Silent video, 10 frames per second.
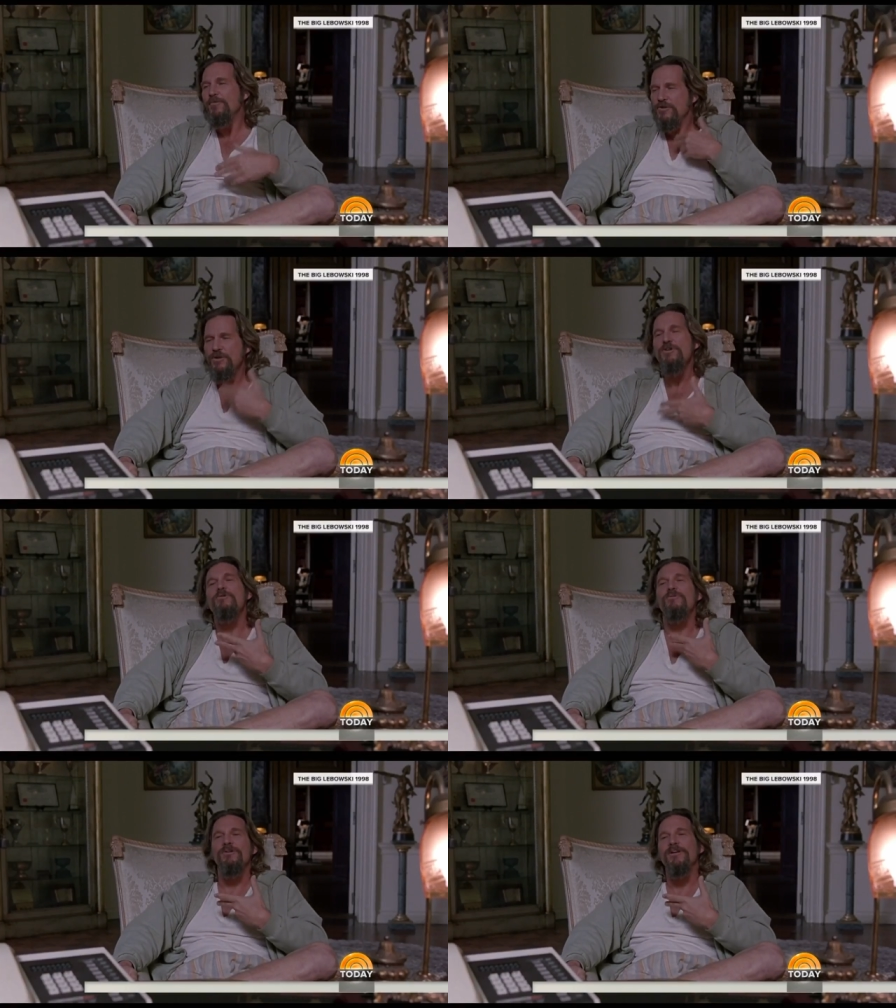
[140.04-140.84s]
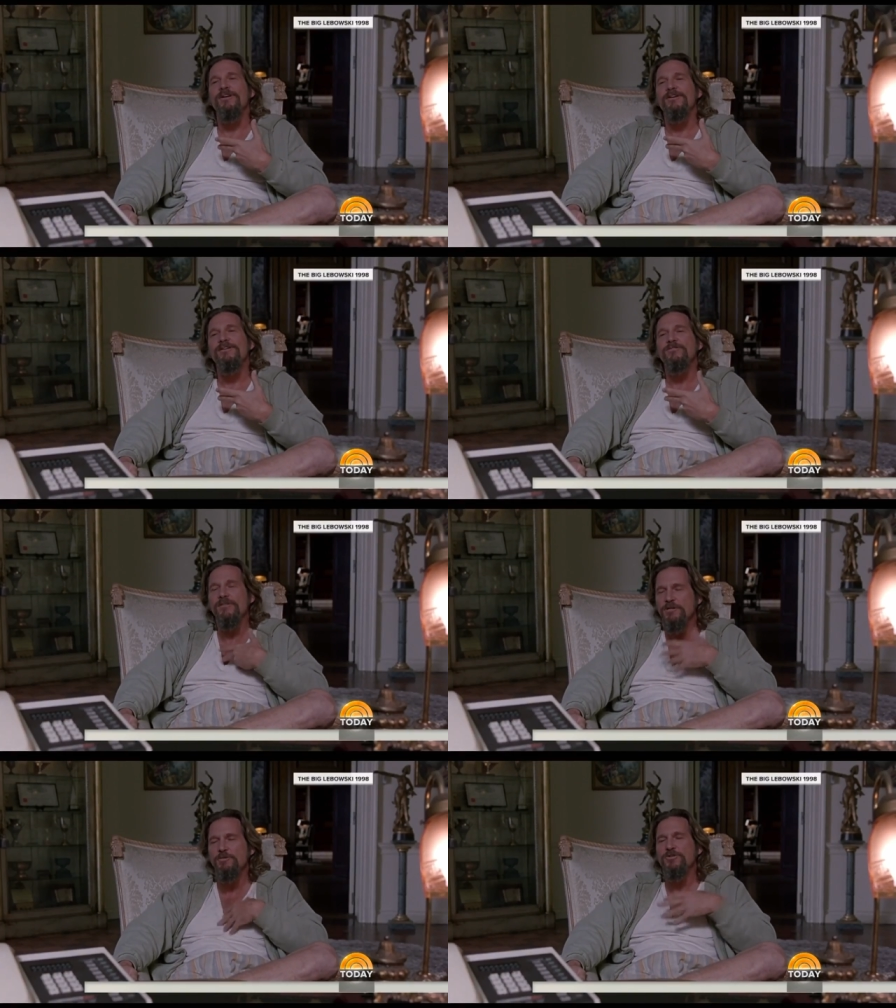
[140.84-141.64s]
the dude. So
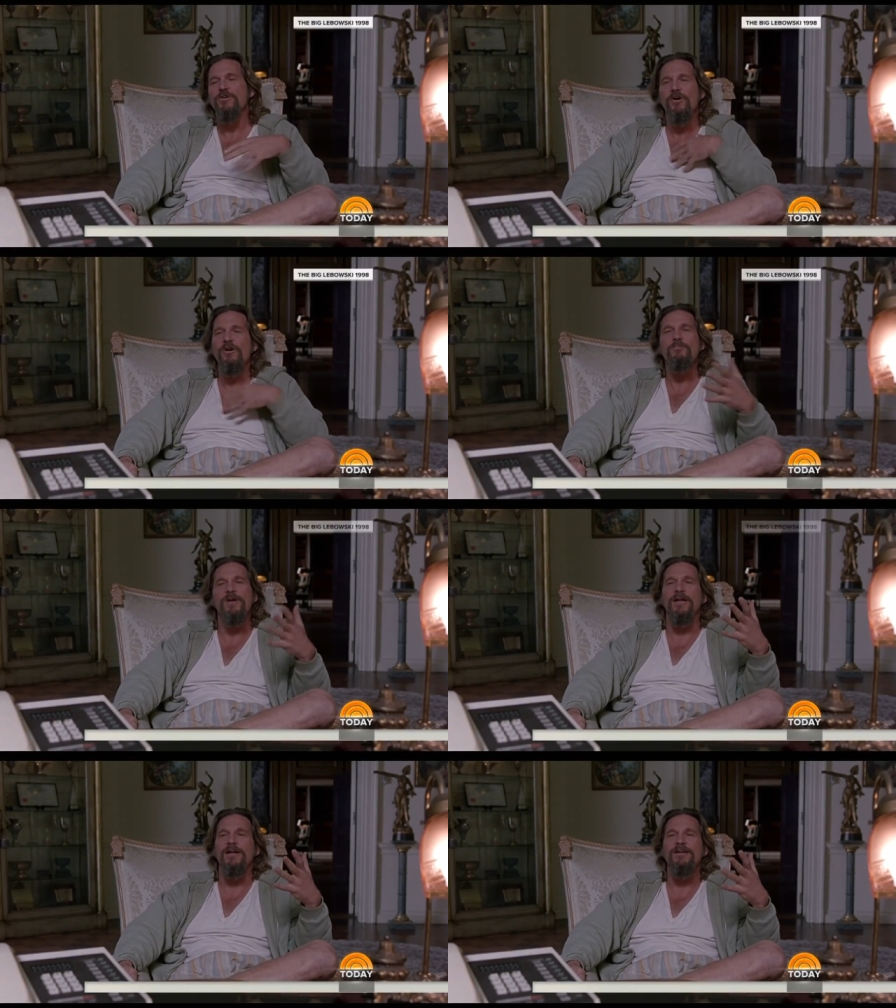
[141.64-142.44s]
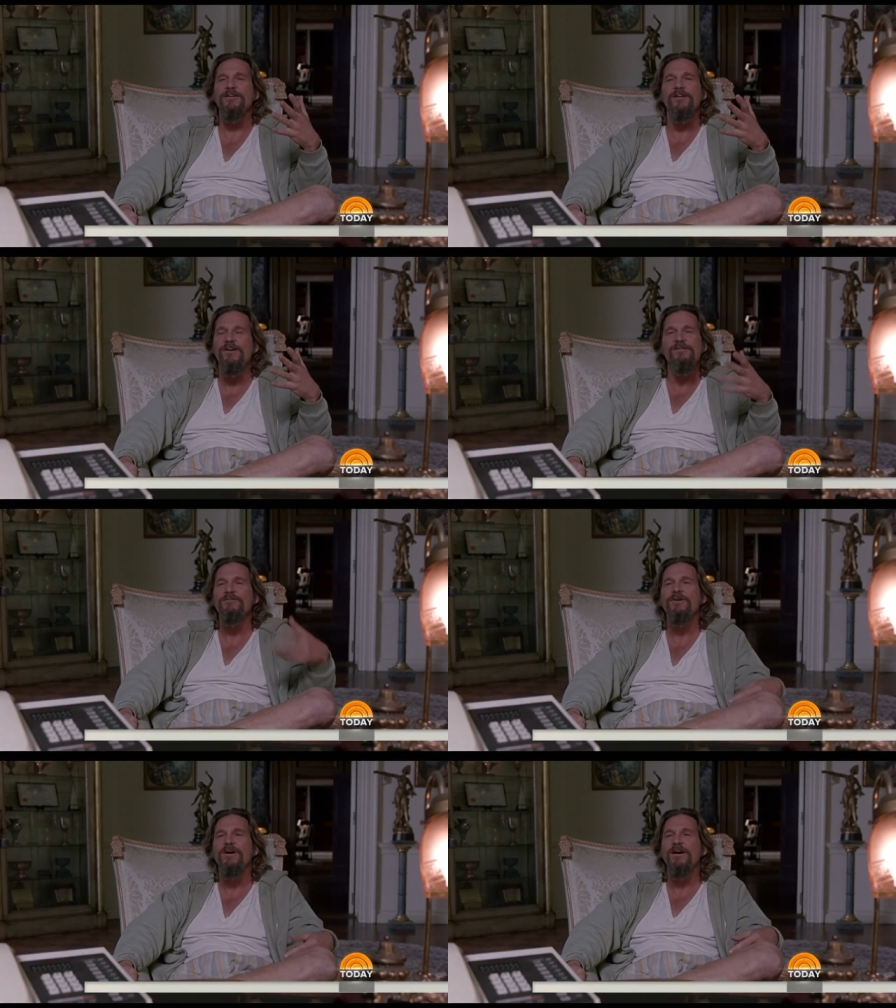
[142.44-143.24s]
that's what you call me, you
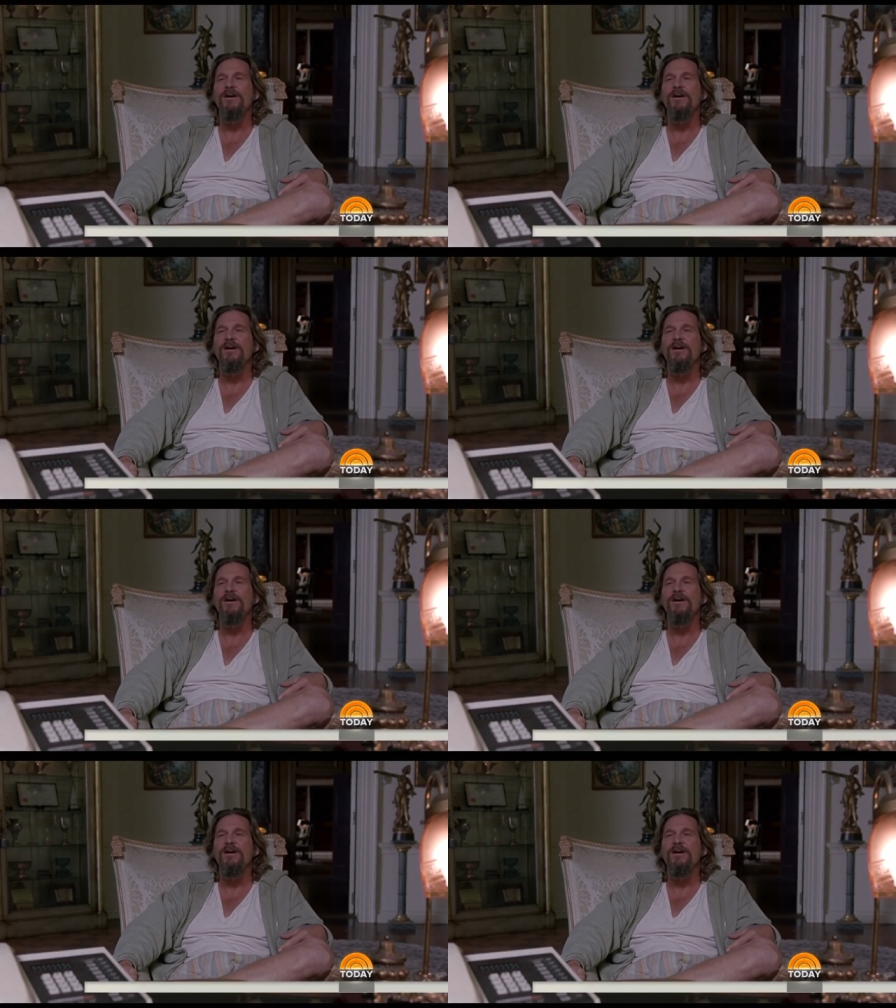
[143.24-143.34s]
know? You